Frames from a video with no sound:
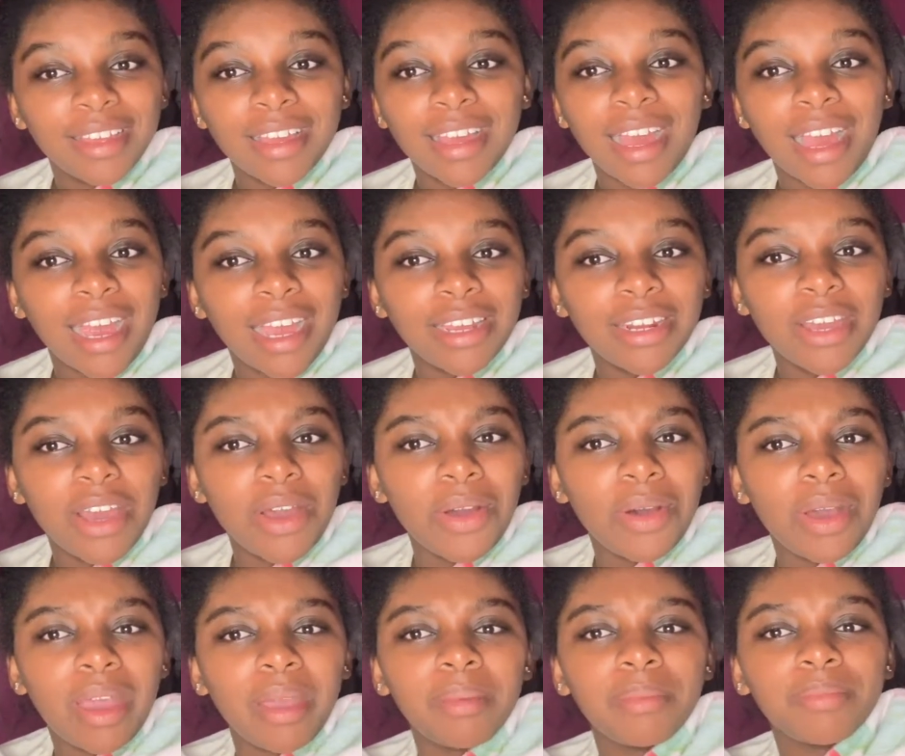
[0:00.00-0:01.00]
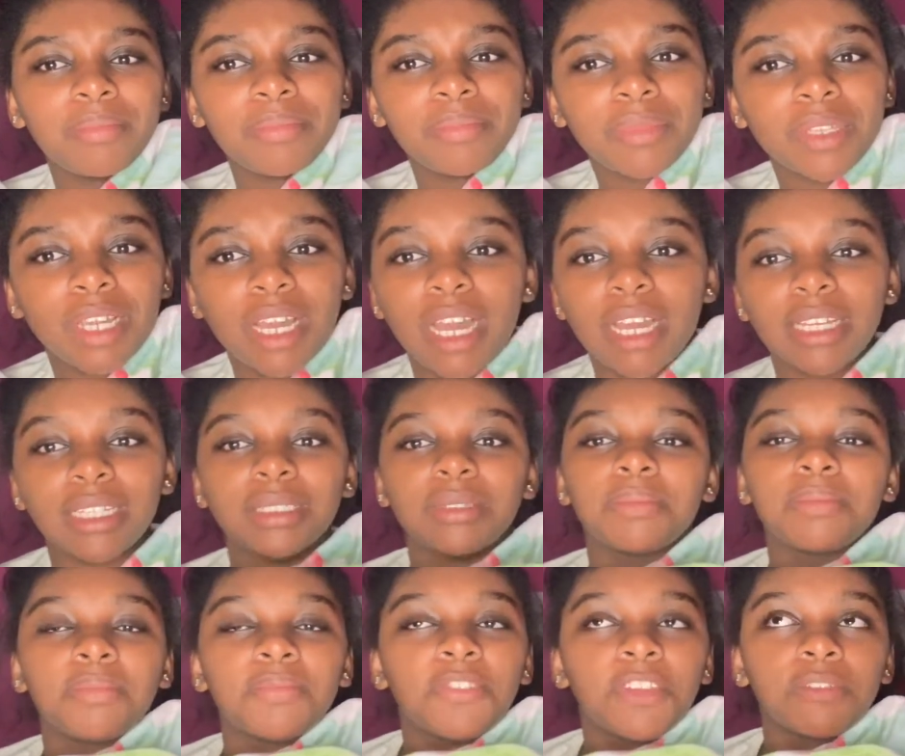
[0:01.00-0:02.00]
I know I'm, guys,
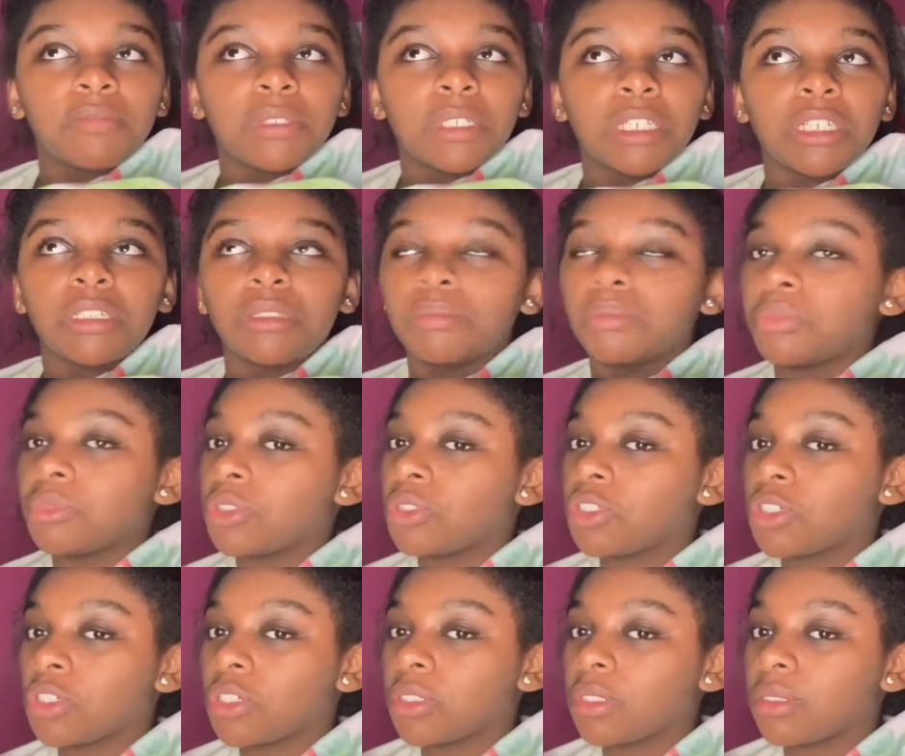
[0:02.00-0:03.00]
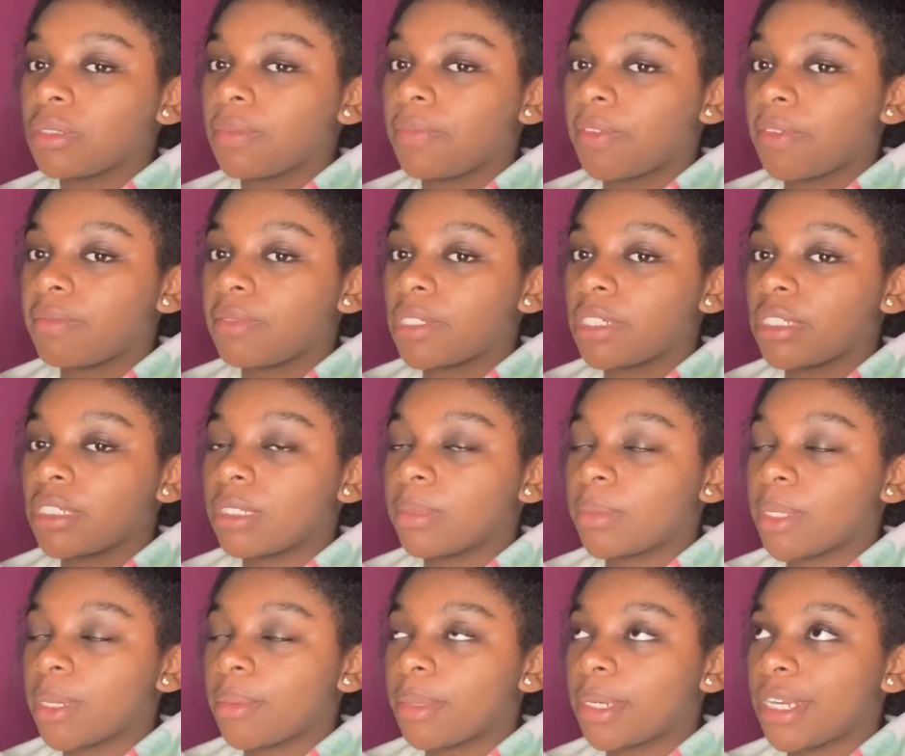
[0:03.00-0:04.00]
15, turns 15
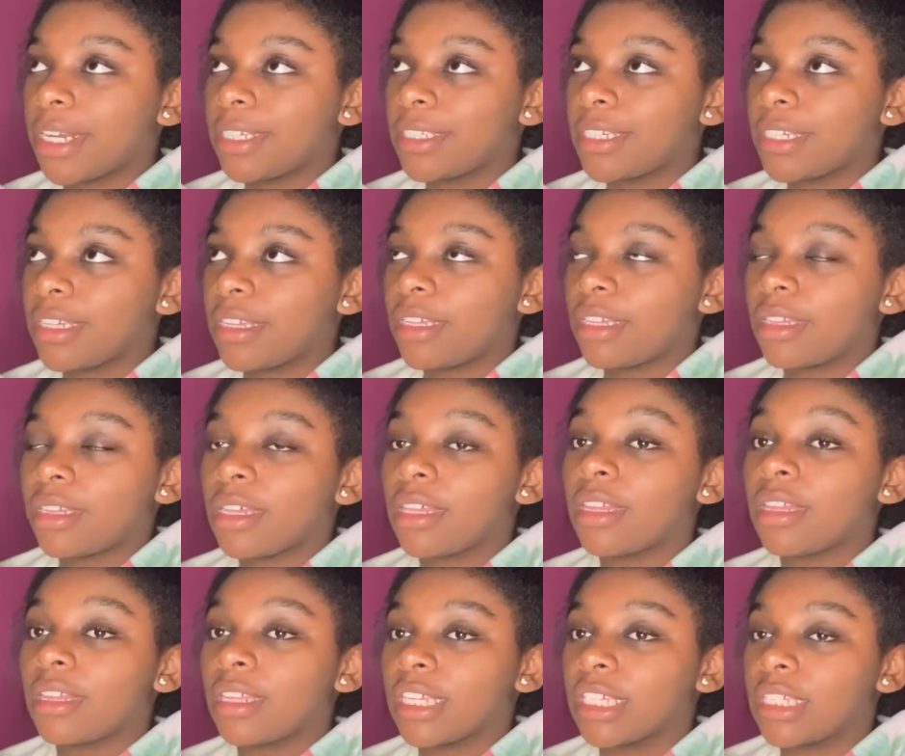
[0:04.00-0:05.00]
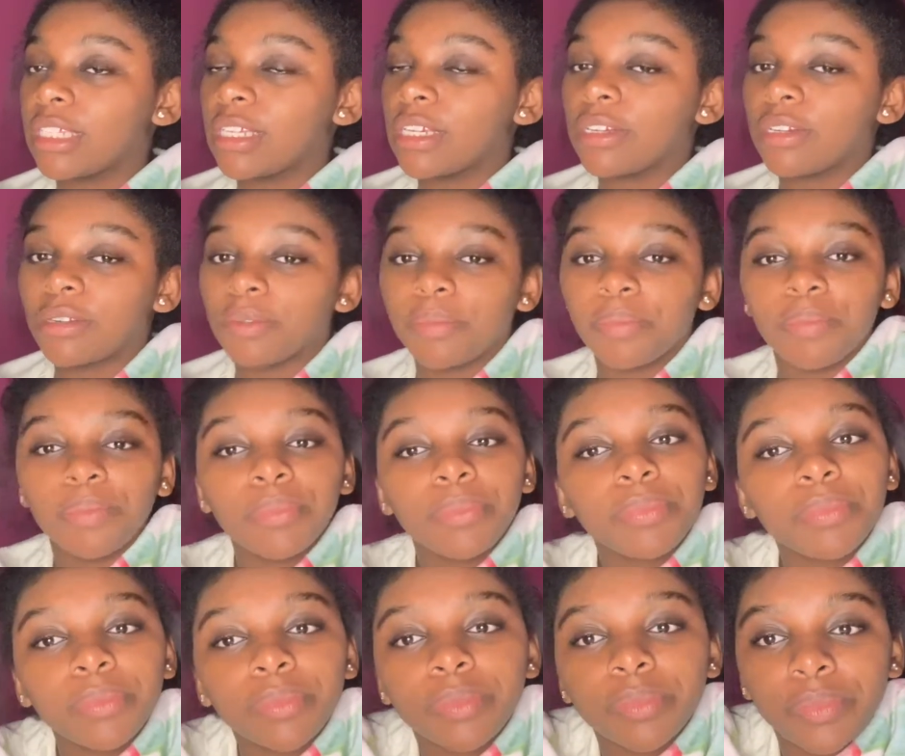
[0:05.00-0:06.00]
September 19th this year.
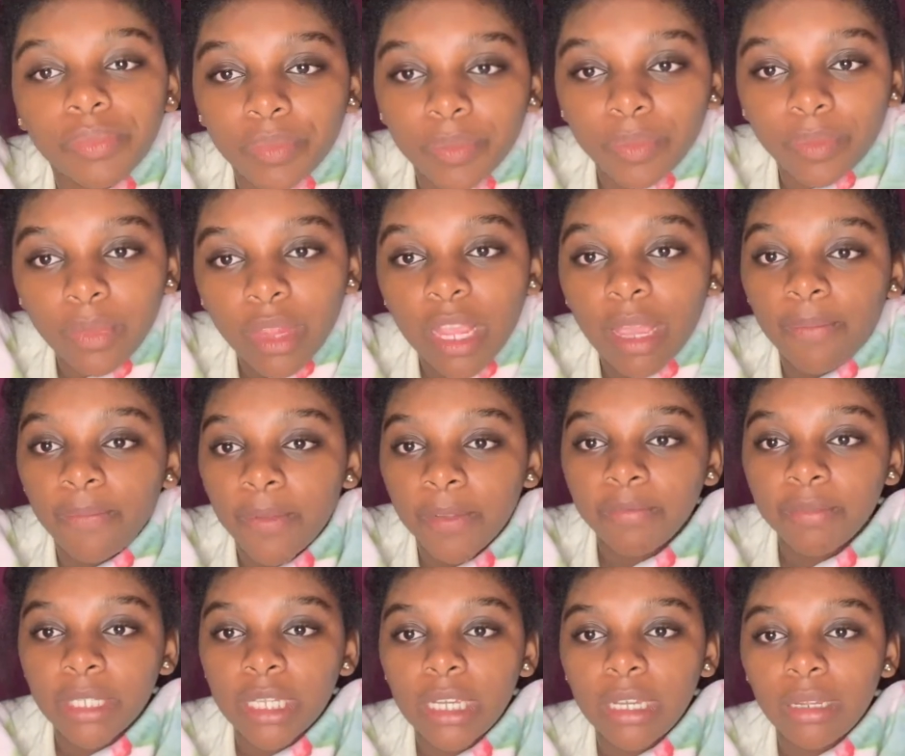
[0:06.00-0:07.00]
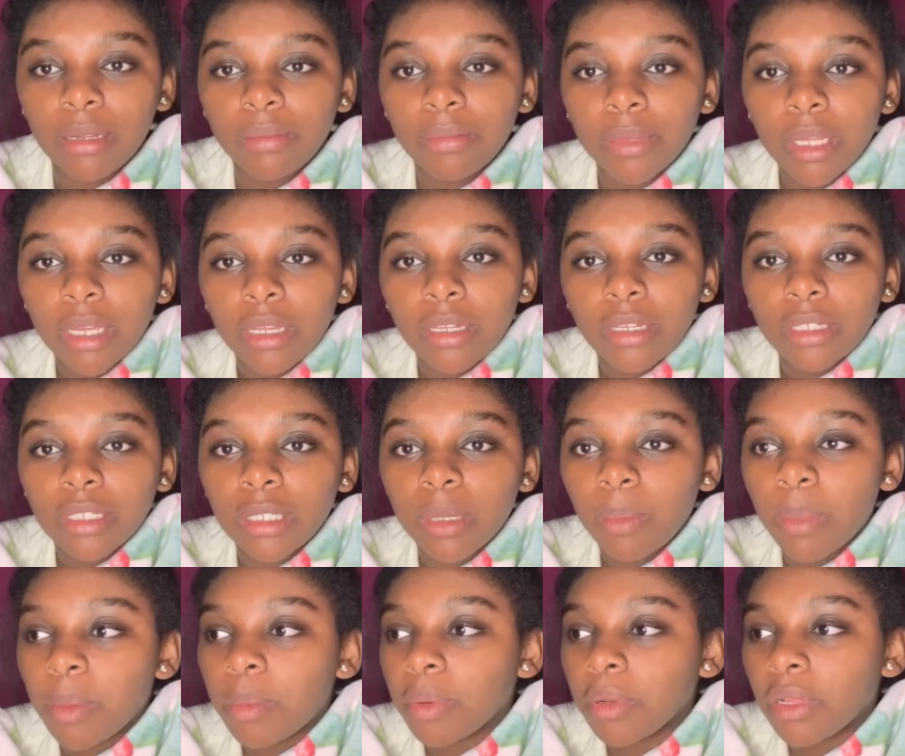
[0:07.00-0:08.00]
I'm 15. Some
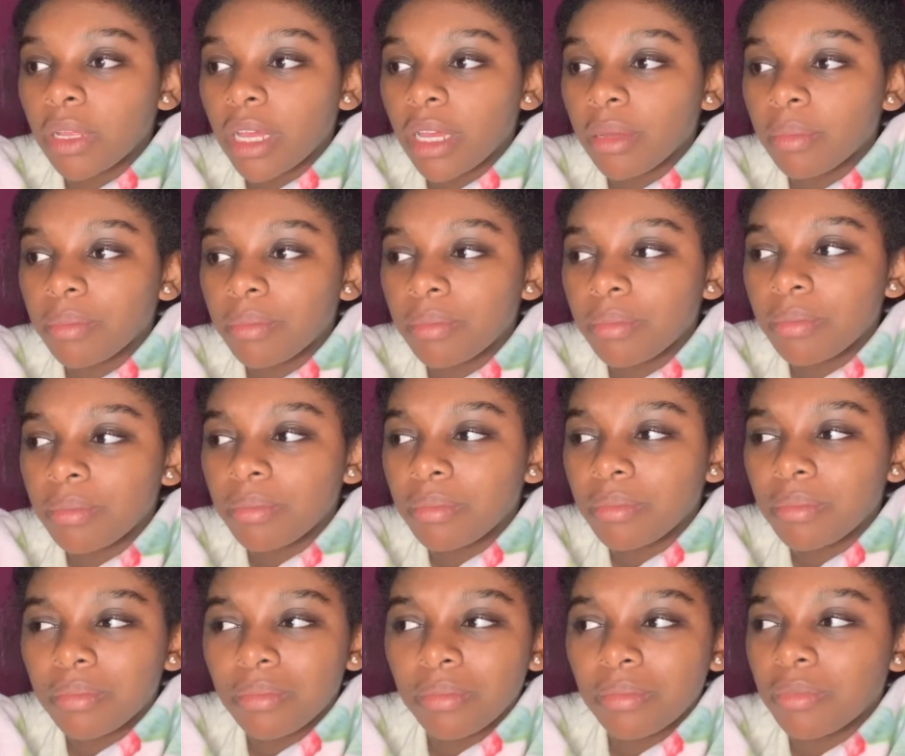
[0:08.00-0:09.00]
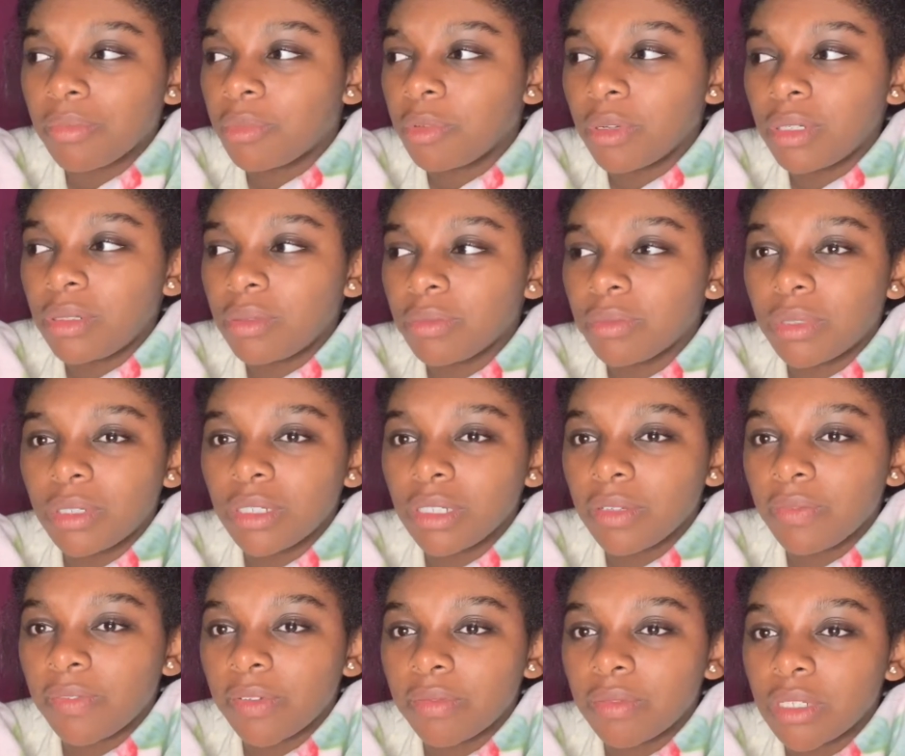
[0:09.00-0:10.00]
people are like, what does a
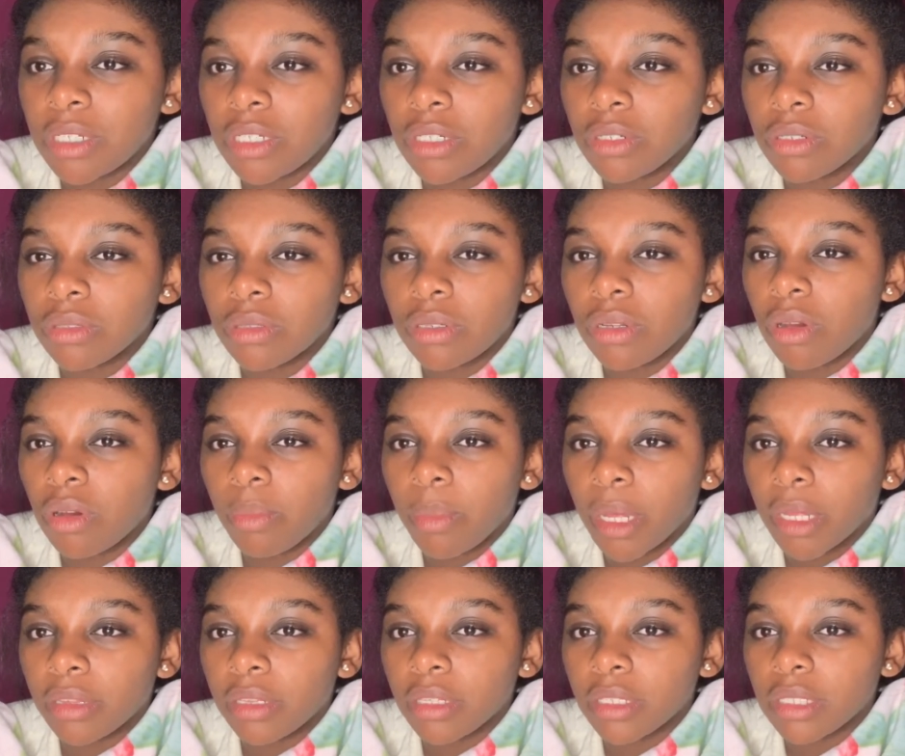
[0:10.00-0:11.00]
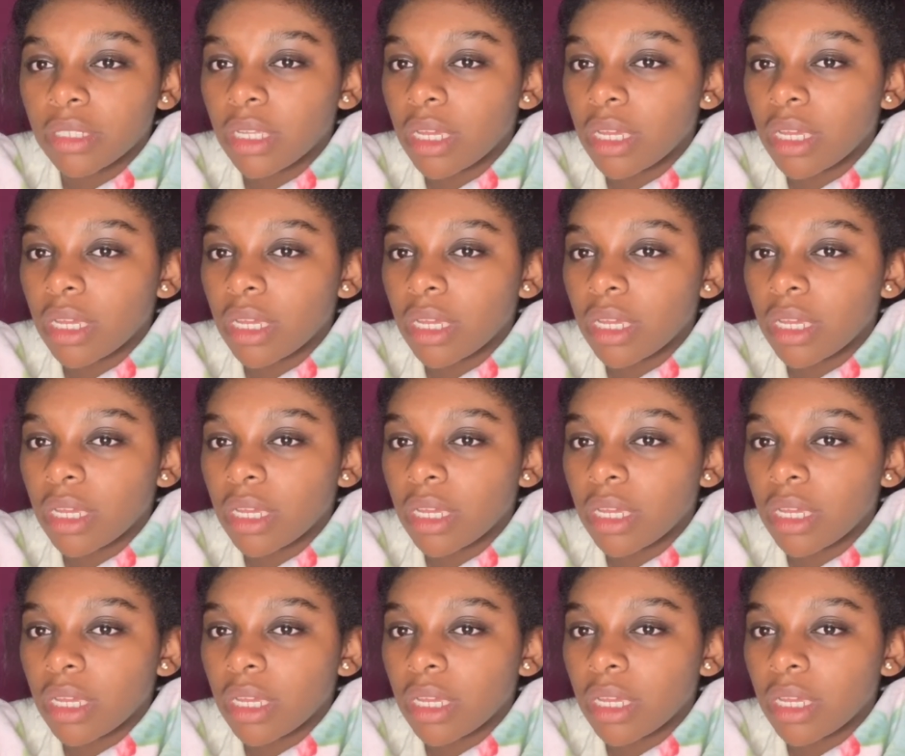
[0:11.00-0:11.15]
15-year-old know about this?